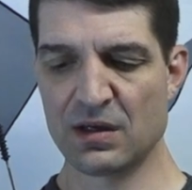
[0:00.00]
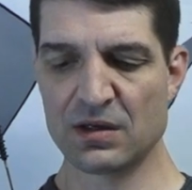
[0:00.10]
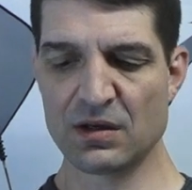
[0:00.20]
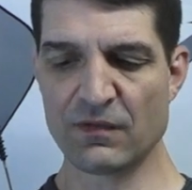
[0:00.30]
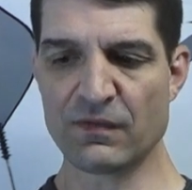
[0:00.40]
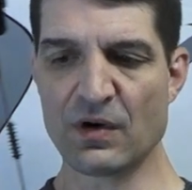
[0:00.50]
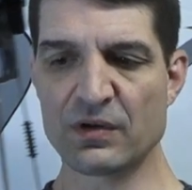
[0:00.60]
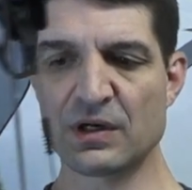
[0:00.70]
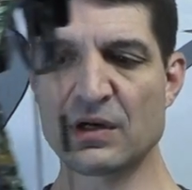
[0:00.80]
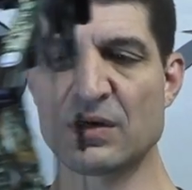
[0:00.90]
you know,
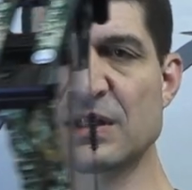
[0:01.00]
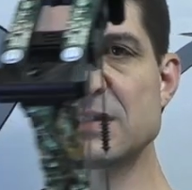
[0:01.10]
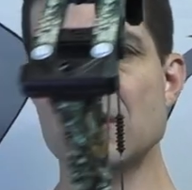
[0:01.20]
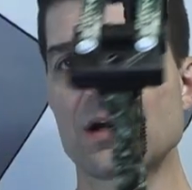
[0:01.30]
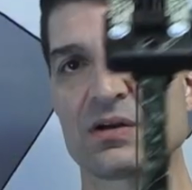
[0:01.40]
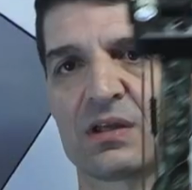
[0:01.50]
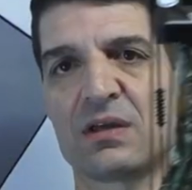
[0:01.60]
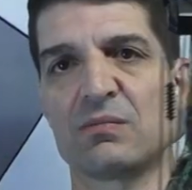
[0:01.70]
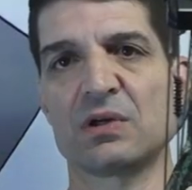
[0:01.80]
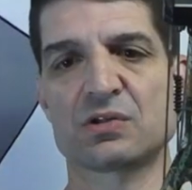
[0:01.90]
farther here, it's not going to
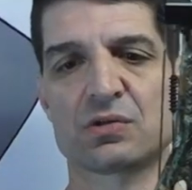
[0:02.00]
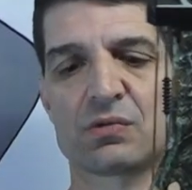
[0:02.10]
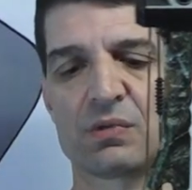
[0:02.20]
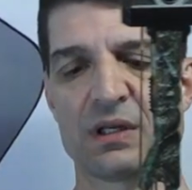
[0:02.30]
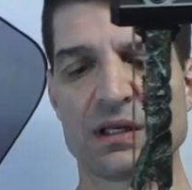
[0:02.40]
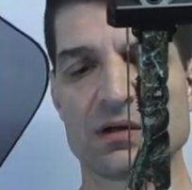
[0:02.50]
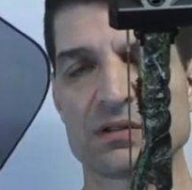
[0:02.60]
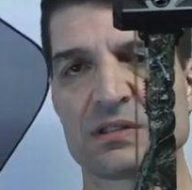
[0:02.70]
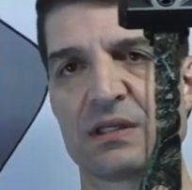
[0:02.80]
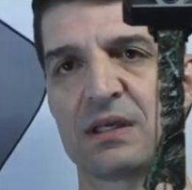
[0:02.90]
give me a true reading
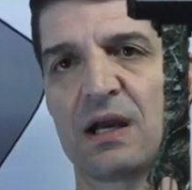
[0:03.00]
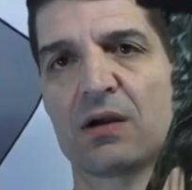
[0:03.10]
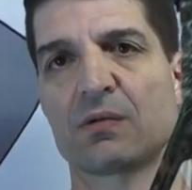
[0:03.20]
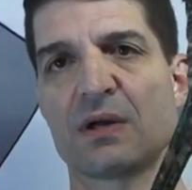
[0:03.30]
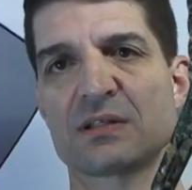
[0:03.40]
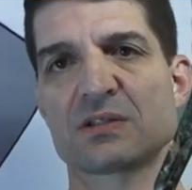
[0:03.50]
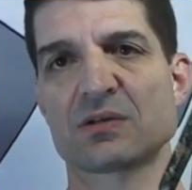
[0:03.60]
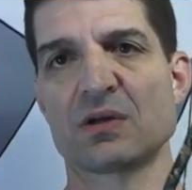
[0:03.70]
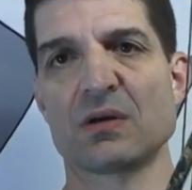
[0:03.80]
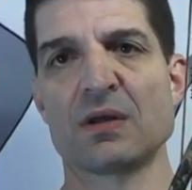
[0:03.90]
because the arrow rest is
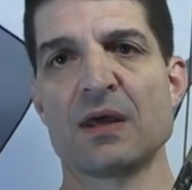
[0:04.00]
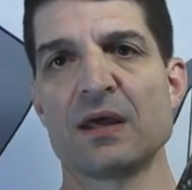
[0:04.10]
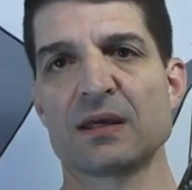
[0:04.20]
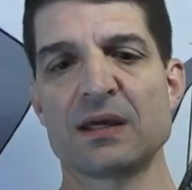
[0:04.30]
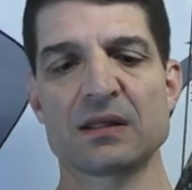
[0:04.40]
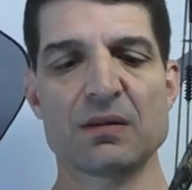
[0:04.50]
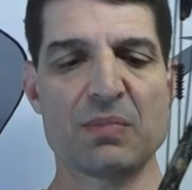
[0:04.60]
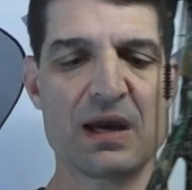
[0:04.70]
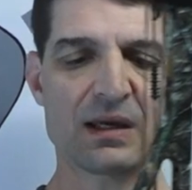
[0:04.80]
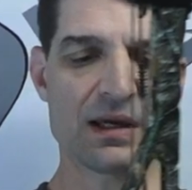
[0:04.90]
going to kick the
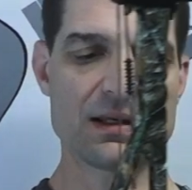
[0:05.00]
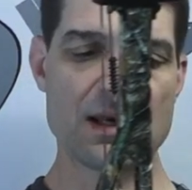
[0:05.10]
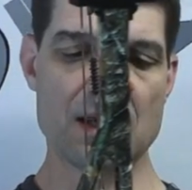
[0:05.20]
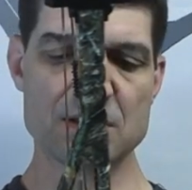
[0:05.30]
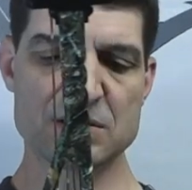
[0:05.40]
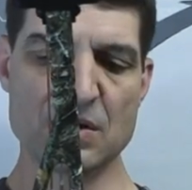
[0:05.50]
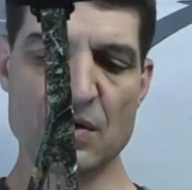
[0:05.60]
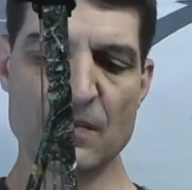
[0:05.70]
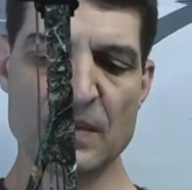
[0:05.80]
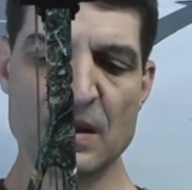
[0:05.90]
back end out.
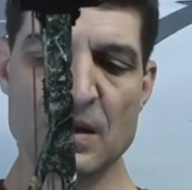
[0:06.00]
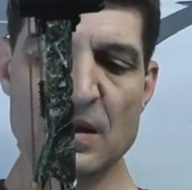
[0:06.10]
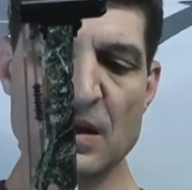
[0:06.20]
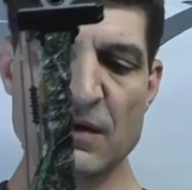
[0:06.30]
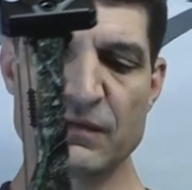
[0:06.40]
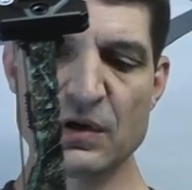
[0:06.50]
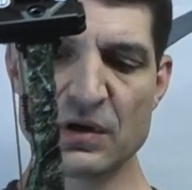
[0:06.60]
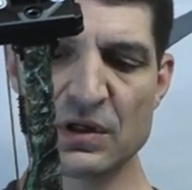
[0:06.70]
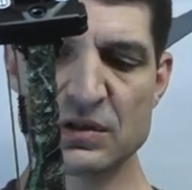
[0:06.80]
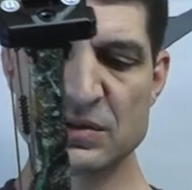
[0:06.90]
So if
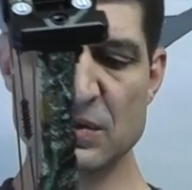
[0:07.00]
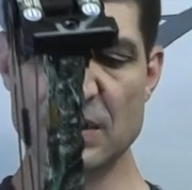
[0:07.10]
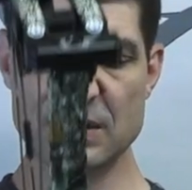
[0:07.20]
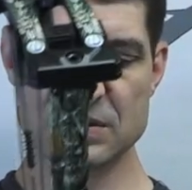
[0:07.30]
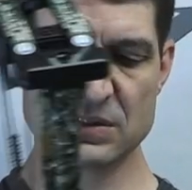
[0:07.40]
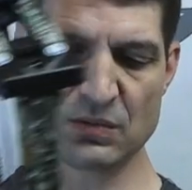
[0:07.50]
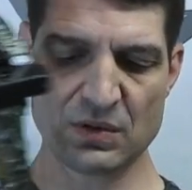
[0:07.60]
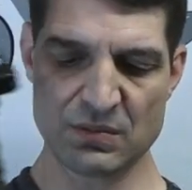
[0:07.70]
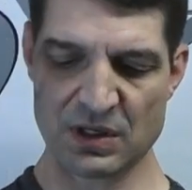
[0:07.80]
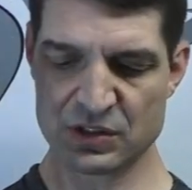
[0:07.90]
you're going to do this, you
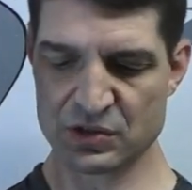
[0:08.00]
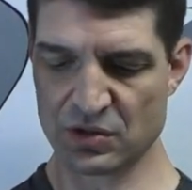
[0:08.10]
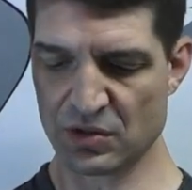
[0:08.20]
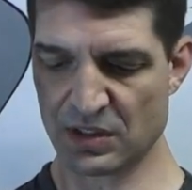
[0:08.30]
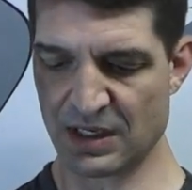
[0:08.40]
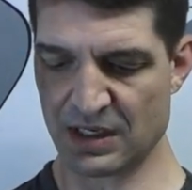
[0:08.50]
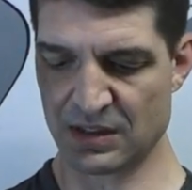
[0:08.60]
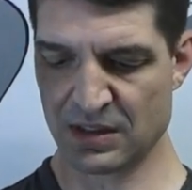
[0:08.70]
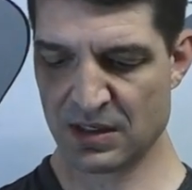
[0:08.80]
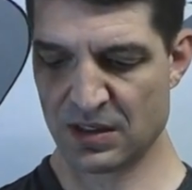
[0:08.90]
want to make sure that
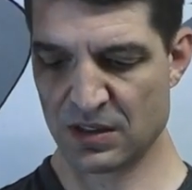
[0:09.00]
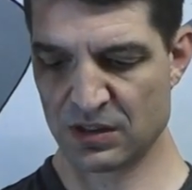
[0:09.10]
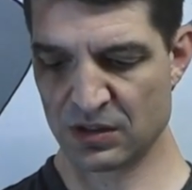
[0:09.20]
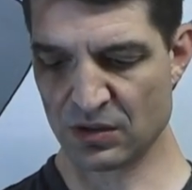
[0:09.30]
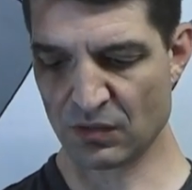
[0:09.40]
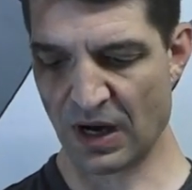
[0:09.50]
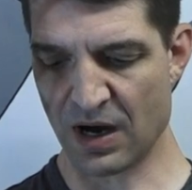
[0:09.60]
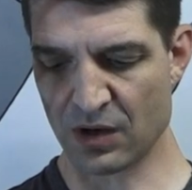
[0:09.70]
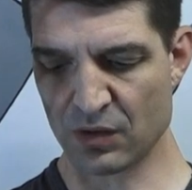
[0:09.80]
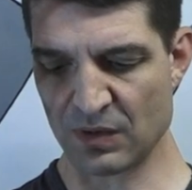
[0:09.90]
your
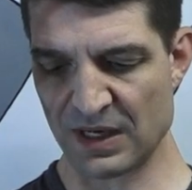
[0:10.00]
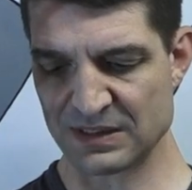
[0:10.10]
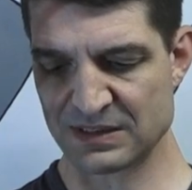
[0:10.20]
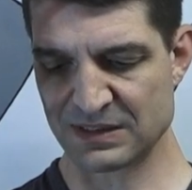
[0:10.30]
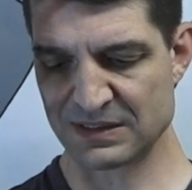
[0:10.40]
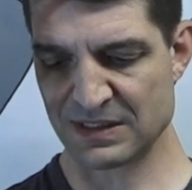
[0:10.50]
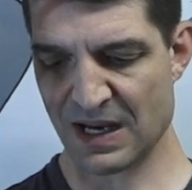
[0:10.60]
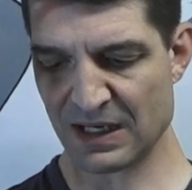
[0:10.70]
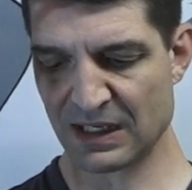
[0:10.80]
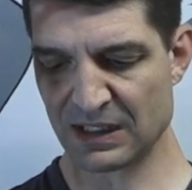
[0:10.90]
arrow rest does
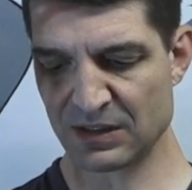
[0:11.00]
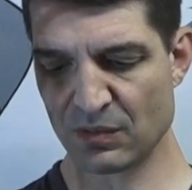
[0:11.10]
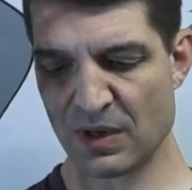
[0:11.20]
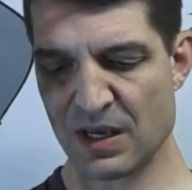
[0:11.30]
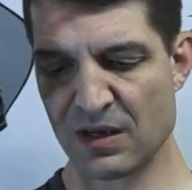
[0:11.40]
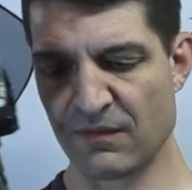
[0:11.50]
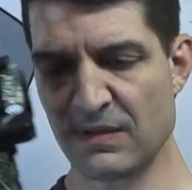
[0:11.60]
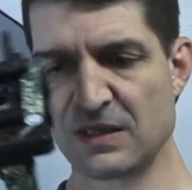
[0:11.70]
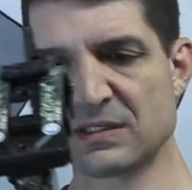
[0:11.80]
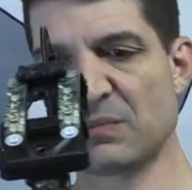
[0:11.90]
not get in the way of
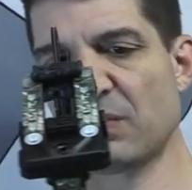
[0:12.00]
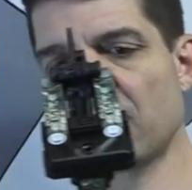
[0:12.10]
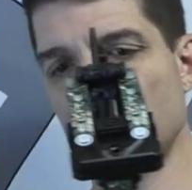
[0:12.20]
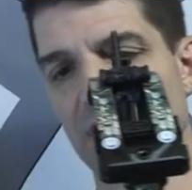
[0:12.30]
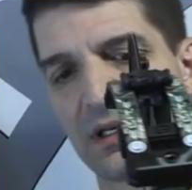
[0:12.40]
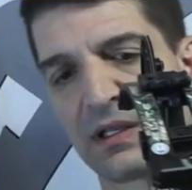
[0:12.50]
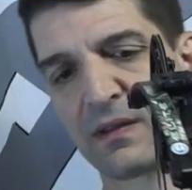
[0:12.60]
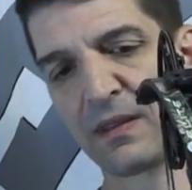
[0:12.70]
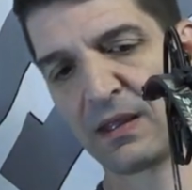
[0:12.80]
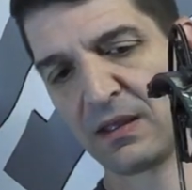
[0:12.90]
that type of a
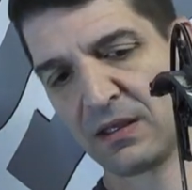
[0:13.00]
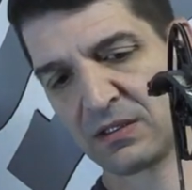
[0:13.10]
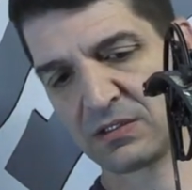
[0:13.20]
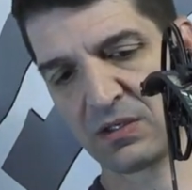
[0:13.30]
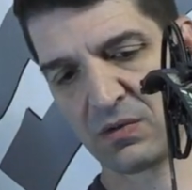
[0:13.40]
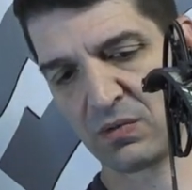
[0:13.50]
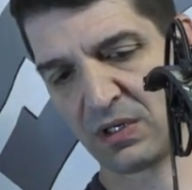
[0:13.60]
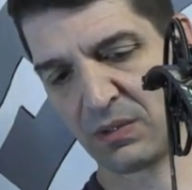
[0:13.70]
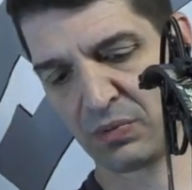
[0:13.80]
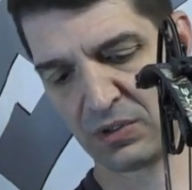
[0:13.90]
reading. So
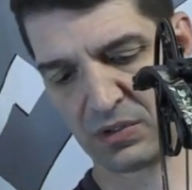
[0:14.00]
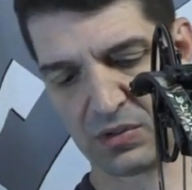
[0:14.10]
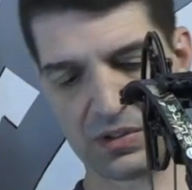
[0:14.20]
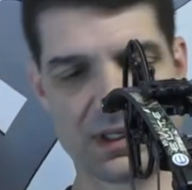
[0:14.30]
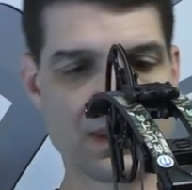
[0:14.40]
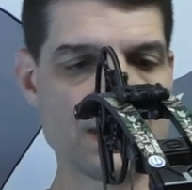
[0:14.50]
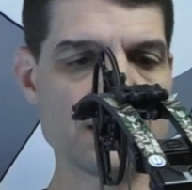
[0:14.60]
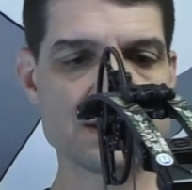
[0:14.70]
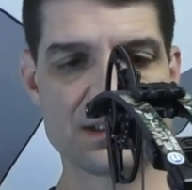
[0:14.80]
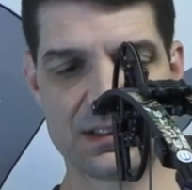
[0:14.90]
when I put it on like
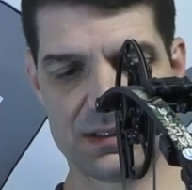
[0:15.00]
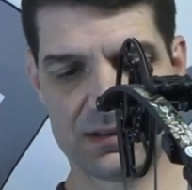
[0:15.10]
this,